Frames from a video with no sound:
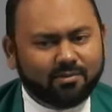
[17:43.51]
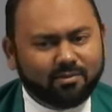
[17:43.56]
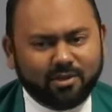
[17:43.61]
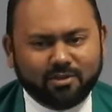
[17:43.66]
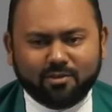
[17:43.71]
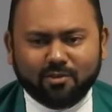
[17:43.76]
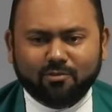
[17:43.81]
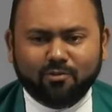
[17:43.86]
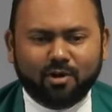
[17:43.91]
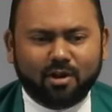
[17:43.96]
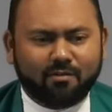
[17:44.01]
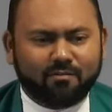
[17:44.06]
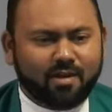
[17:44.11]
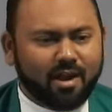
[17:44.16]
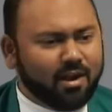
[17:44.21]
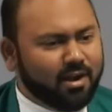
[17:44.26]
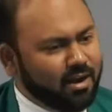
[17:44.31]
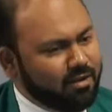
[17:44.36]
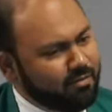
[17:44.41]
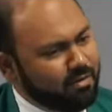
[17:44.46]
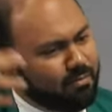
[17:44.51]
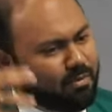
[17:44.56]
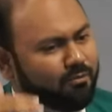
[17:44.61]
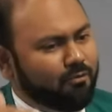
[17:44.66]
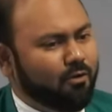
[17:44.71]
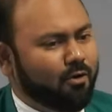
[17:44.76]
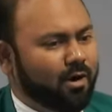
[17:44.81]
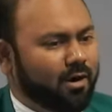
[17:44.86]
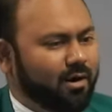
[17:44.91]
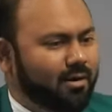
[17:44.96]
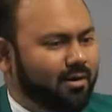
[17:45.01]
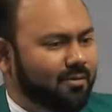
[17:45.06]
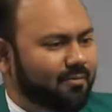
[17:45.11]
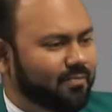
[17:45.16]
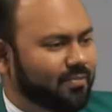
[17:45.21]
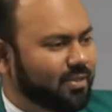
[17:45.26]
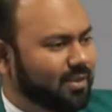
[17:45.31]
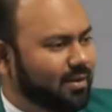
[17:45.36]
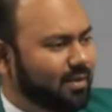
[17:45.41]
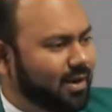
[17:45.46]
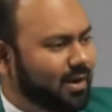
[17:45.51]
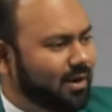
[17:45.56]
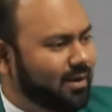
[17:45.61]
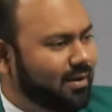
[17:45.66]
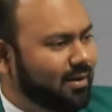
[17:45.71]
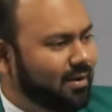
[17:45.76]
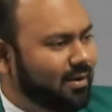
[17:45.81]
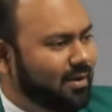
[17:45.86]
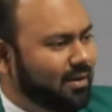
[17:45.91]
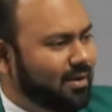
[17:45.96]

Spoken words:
Jesus could have done even before it, right?